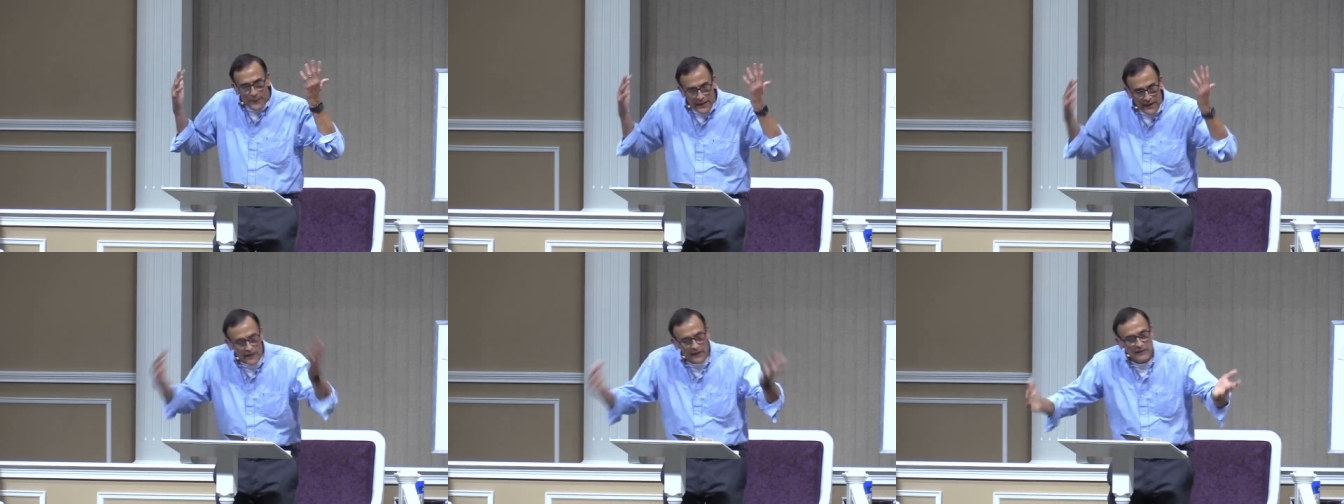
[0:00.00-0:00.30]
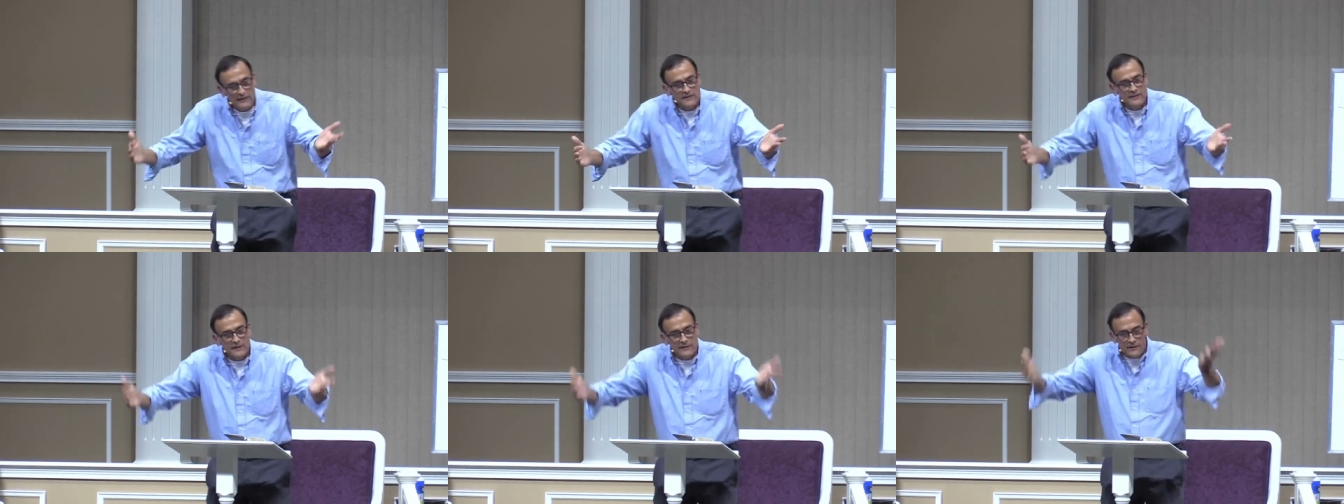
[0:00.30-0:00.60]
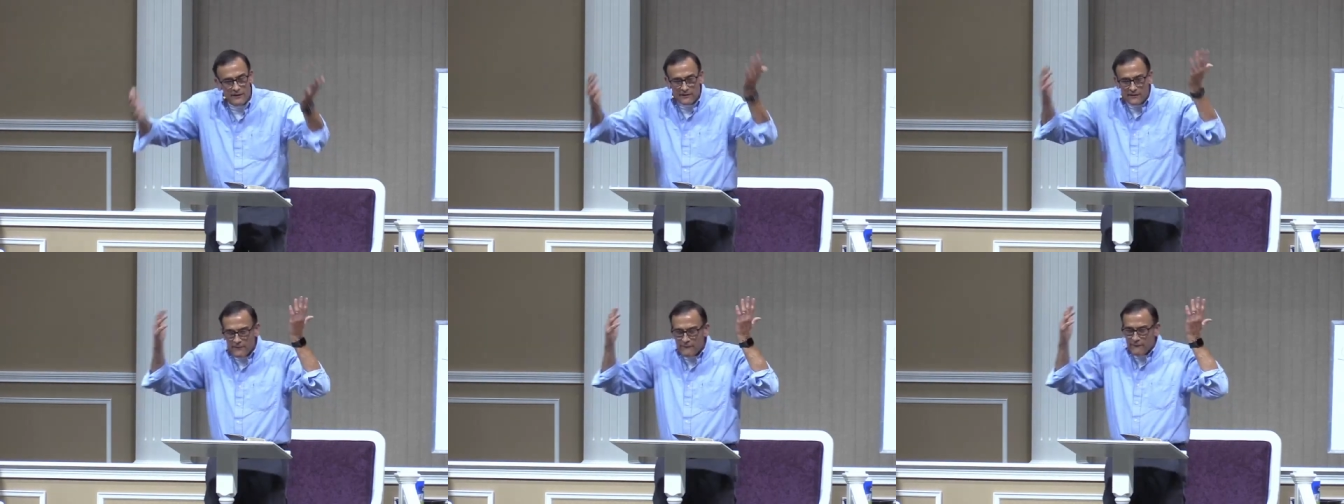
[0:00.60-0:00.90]
into
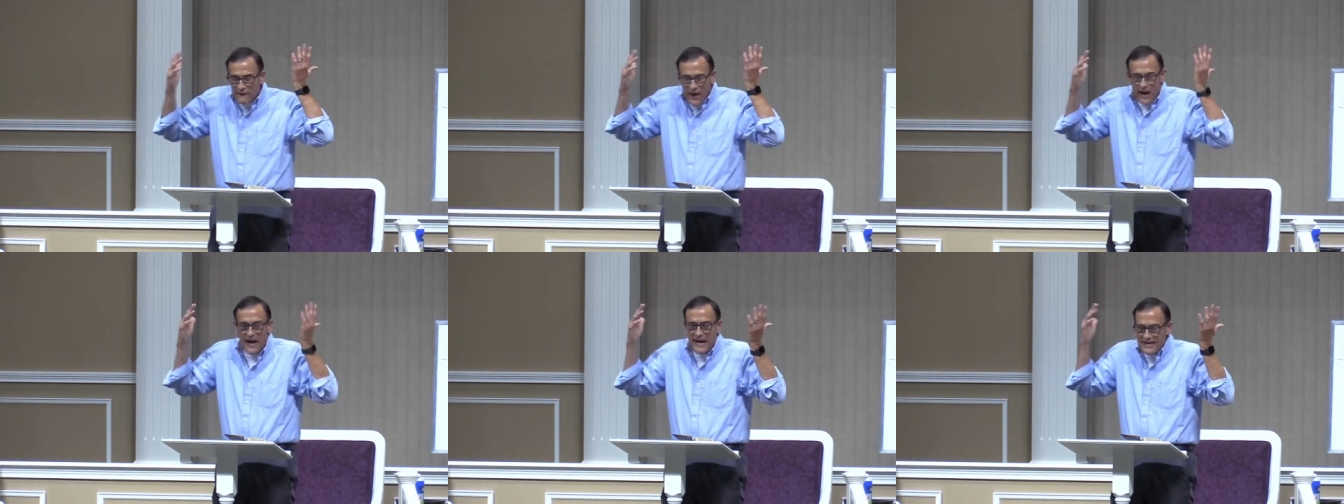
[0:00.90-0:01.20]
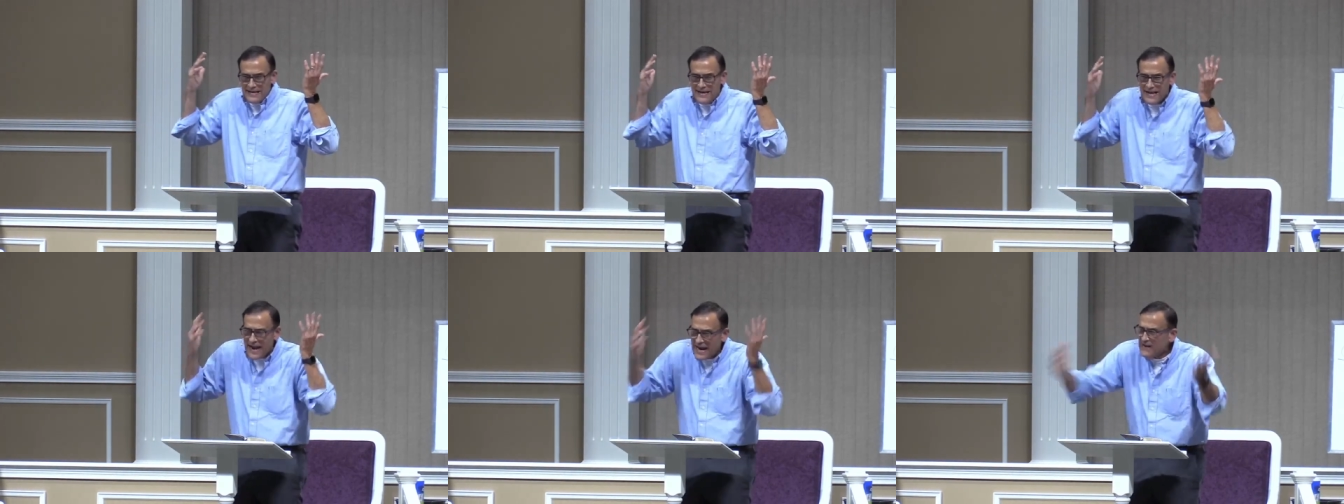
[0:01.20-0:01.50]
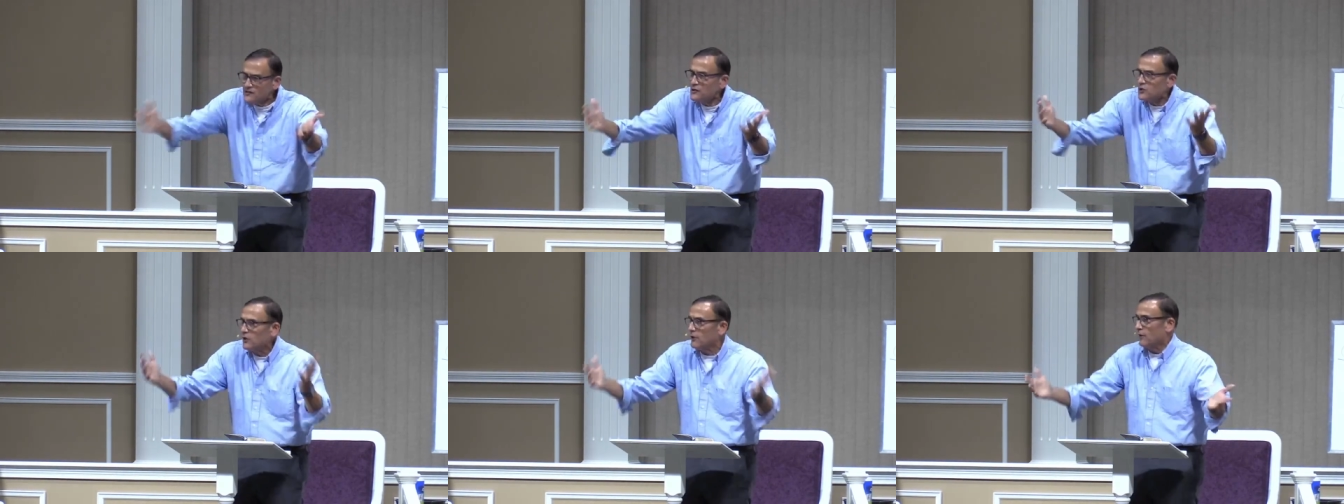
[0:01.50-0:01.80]
the divine
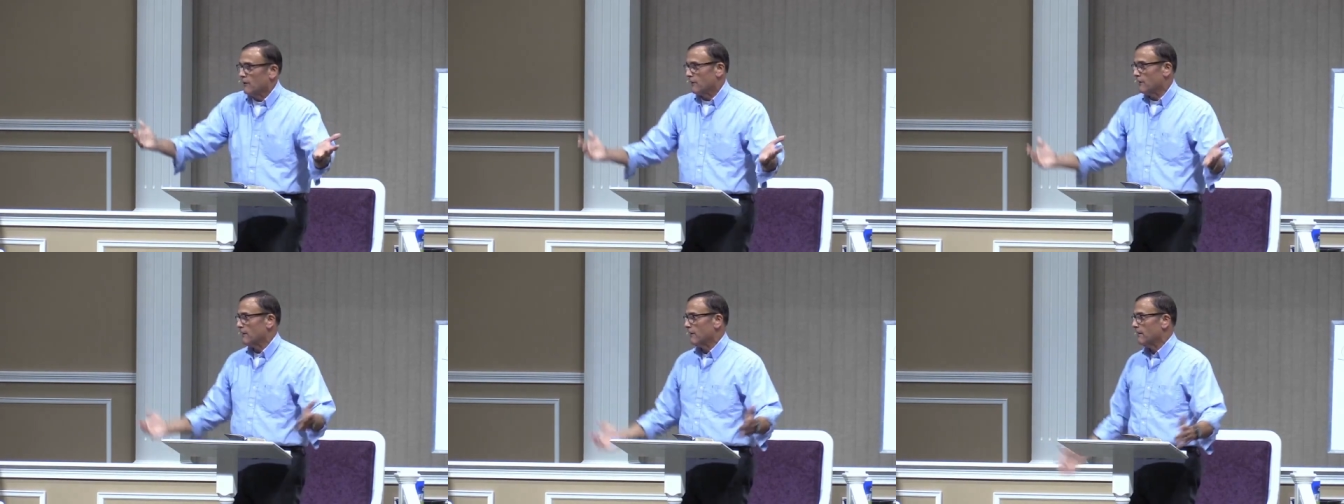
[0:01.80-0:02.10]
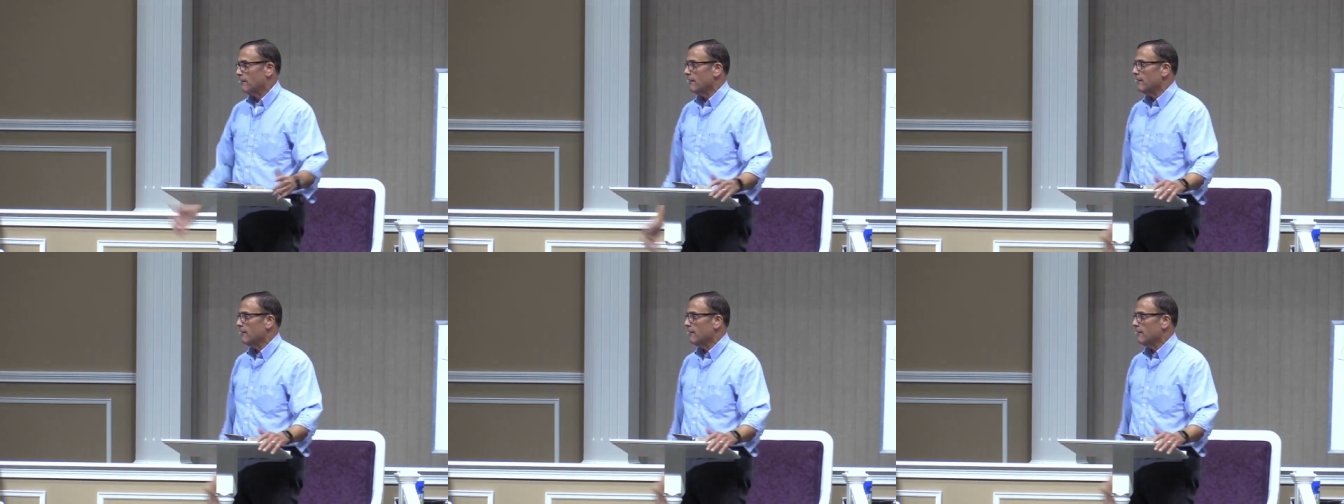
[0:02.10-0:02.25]
nature.